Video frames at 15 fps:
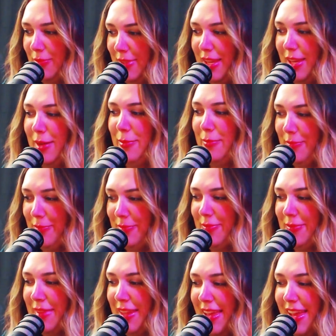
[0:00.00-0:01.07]
Yep.
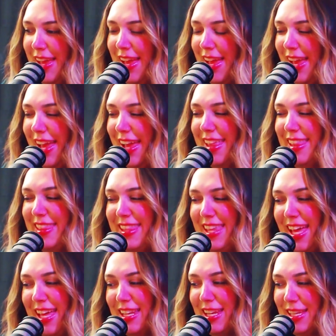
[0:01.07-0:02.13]
And
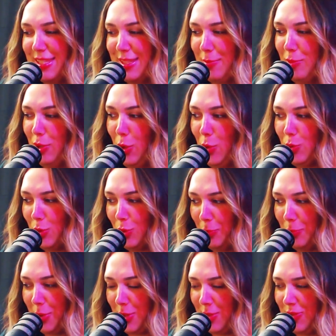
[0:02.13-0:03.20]
then some local
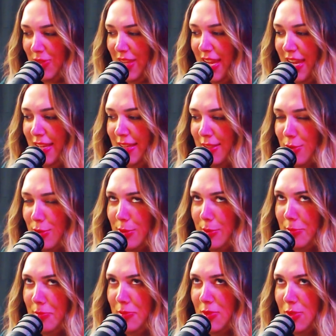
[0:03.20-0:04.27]
birthdays, or
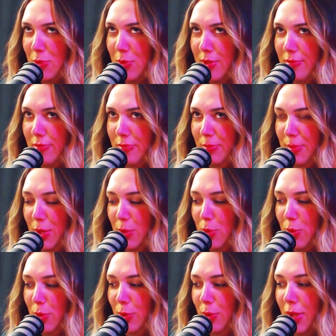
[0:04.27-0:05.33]
sort of
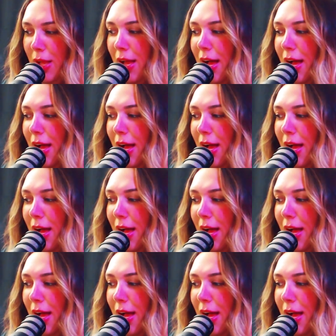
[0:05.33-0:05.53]
local.